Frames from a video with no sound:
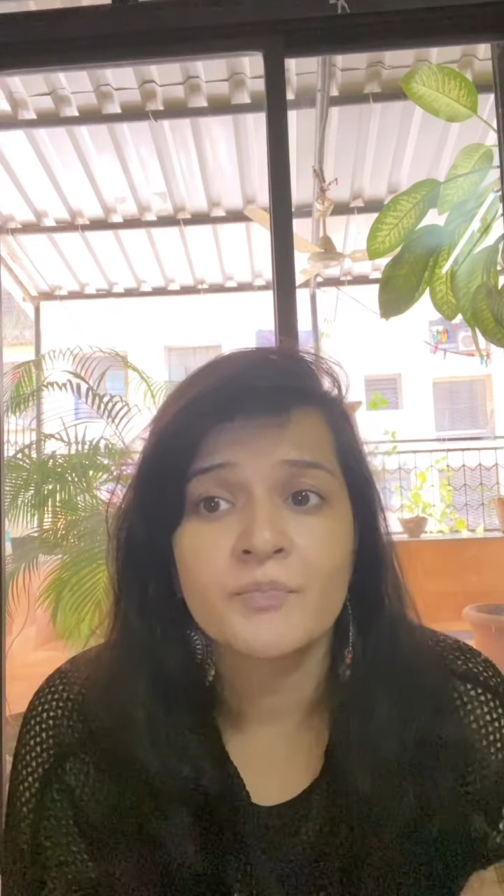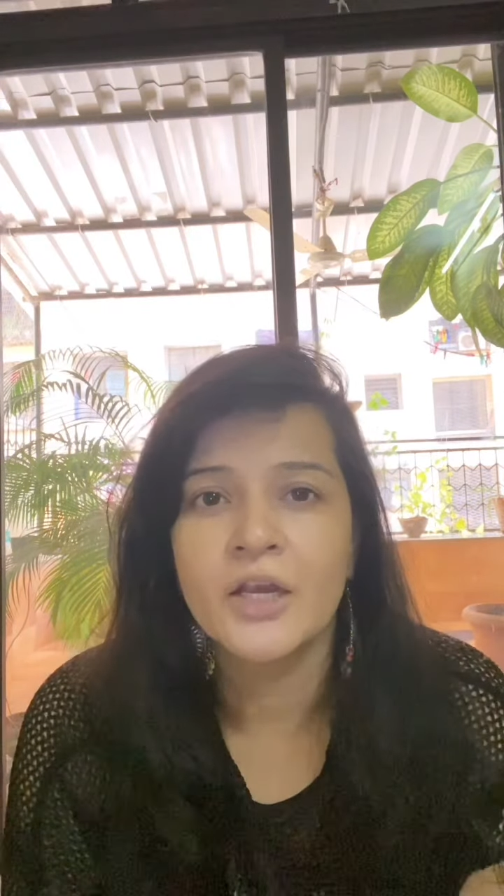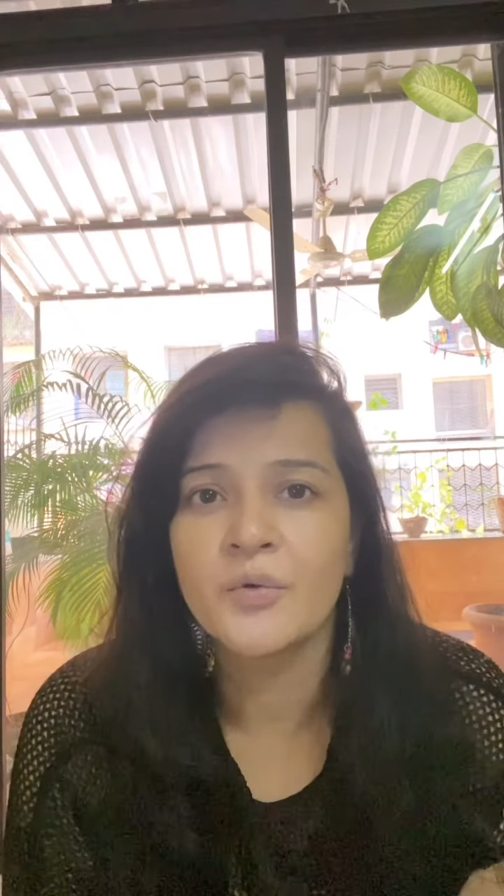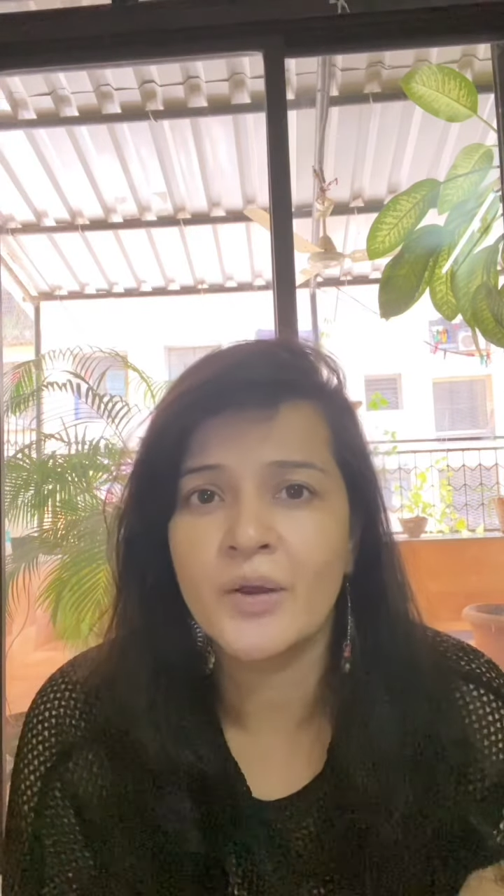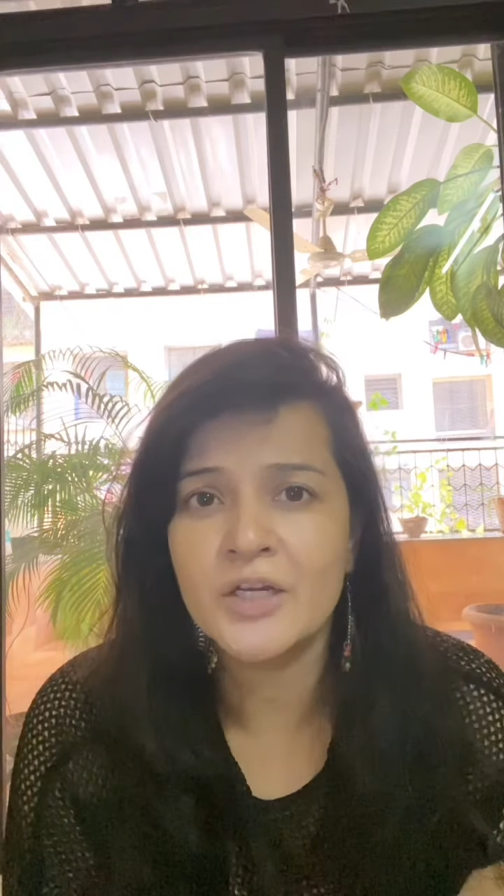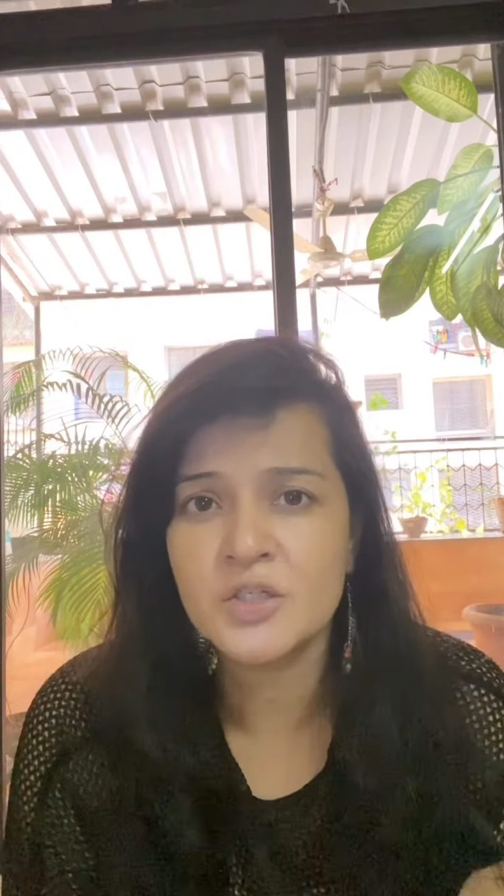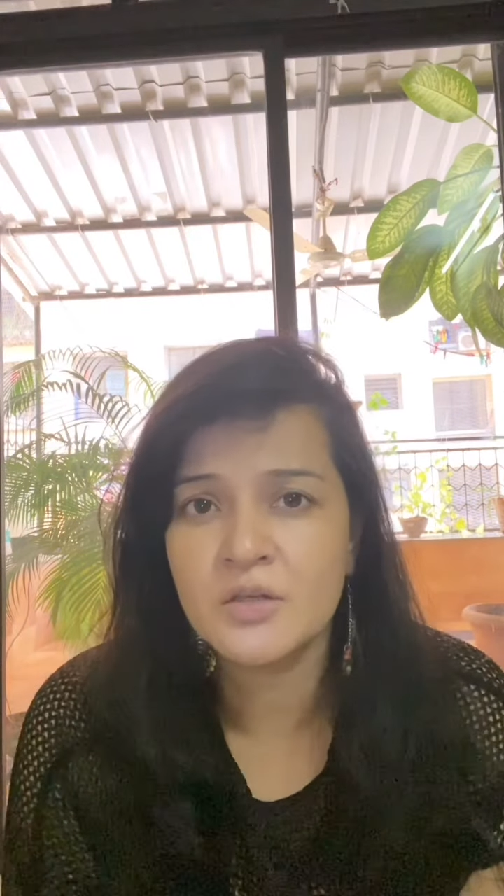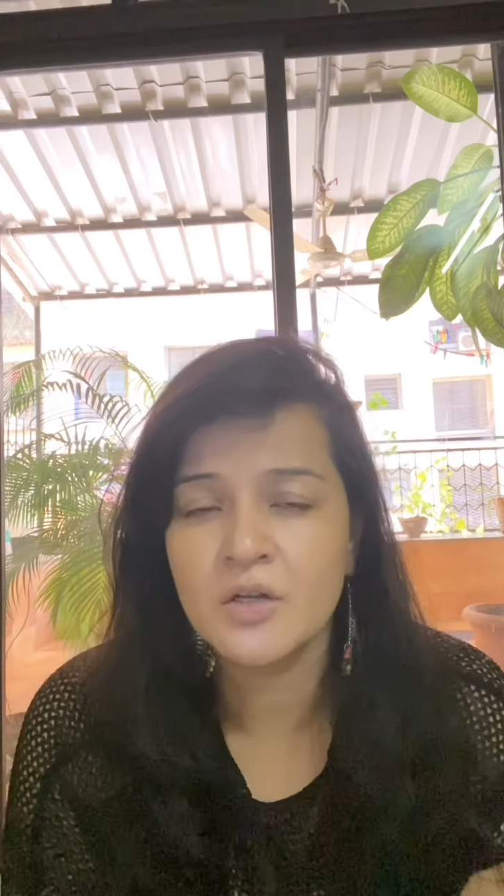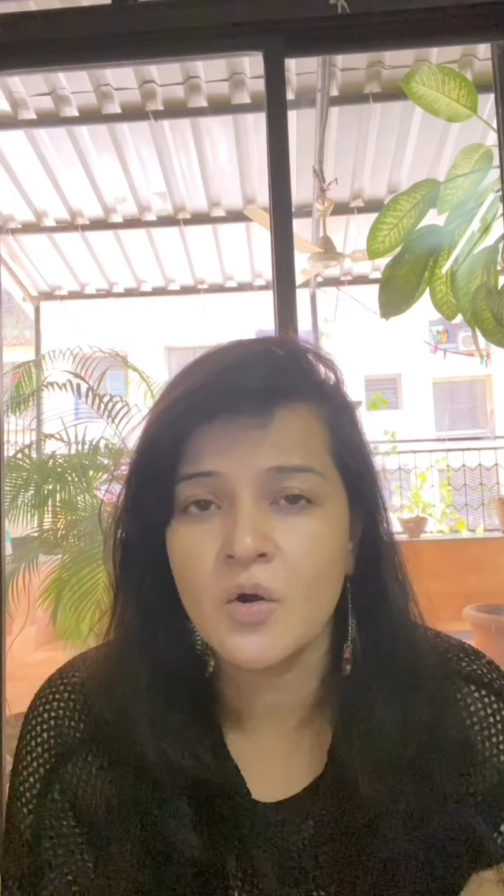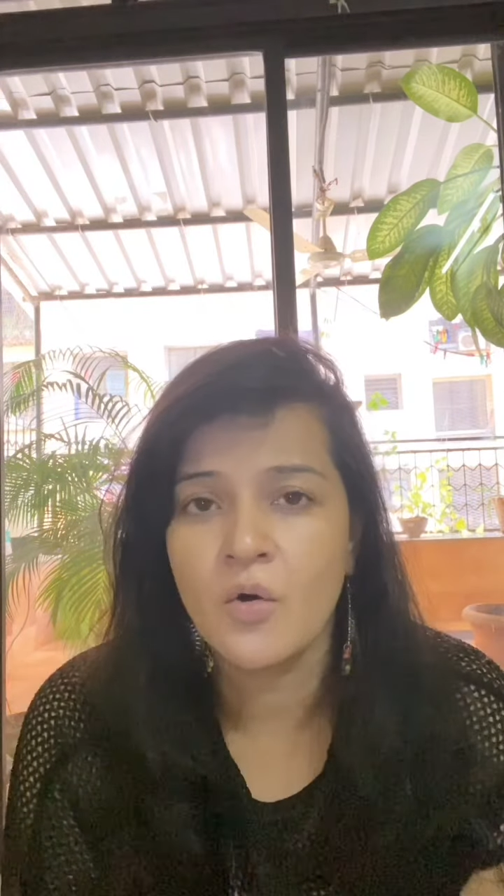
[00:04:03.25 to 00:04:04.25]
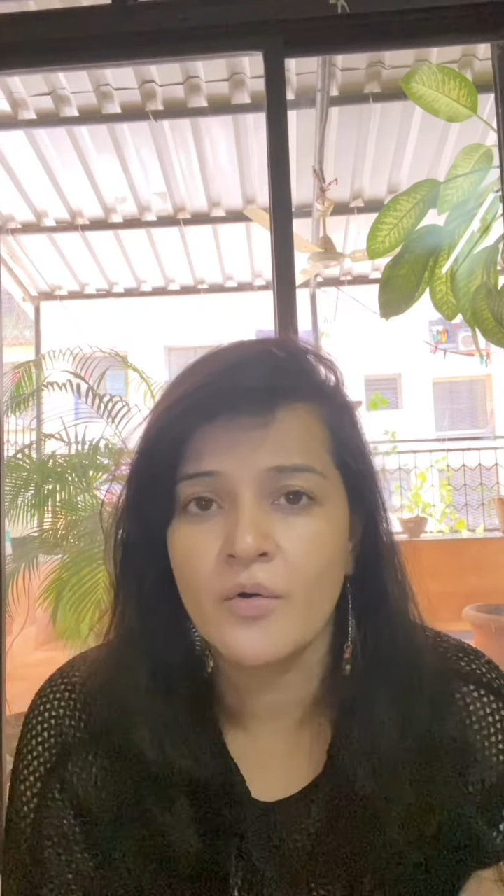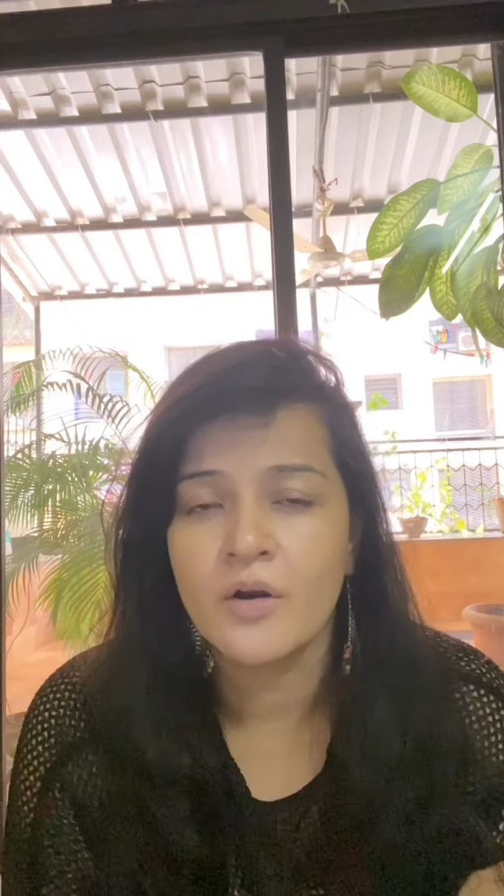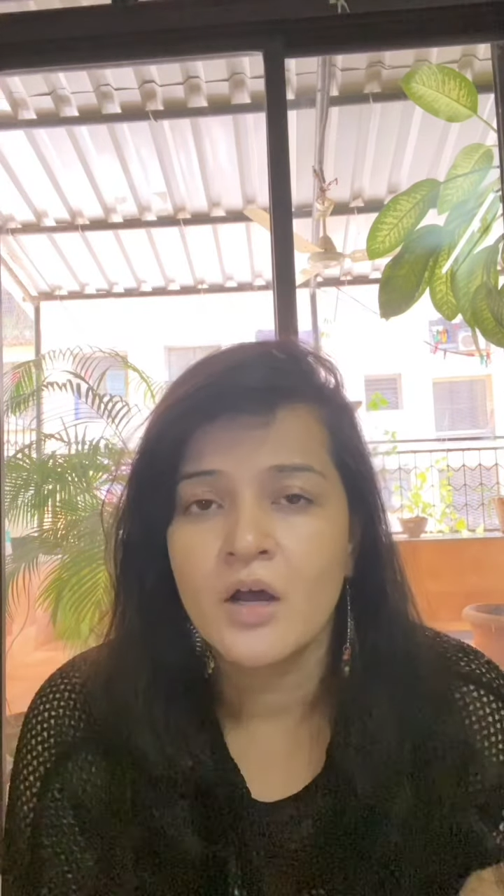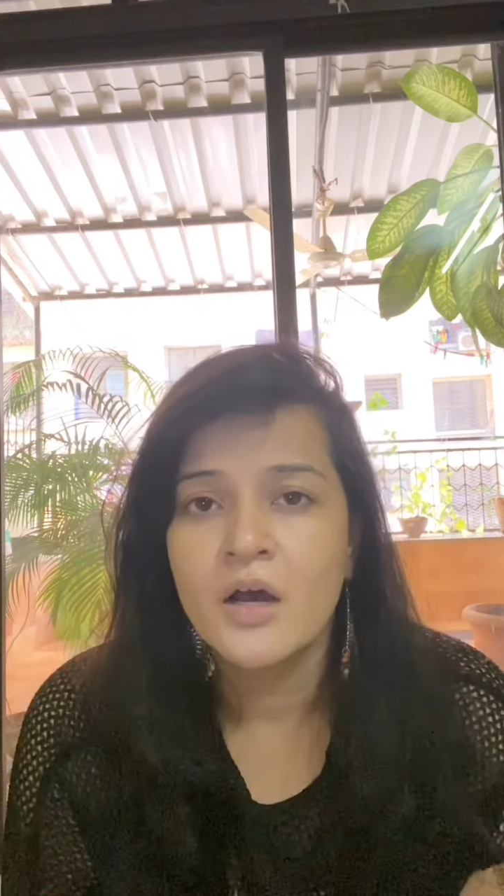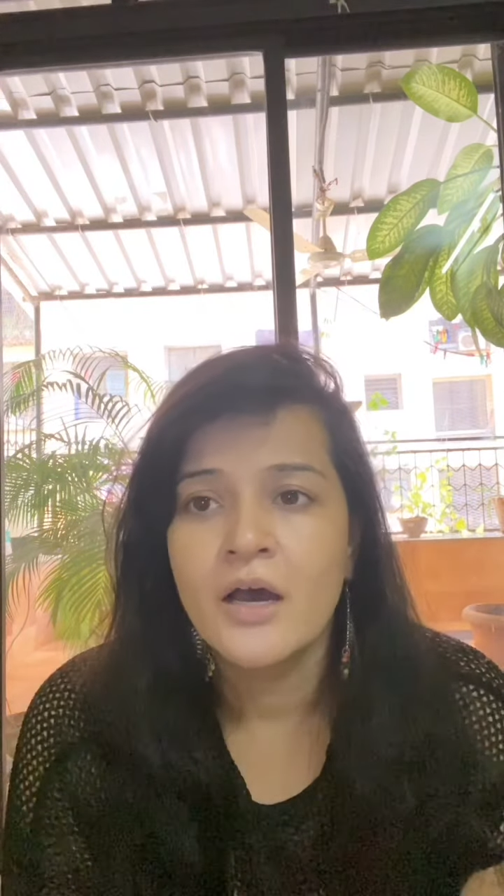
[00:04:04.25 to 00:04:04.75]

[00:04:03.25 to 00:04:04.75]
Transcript: he reached the door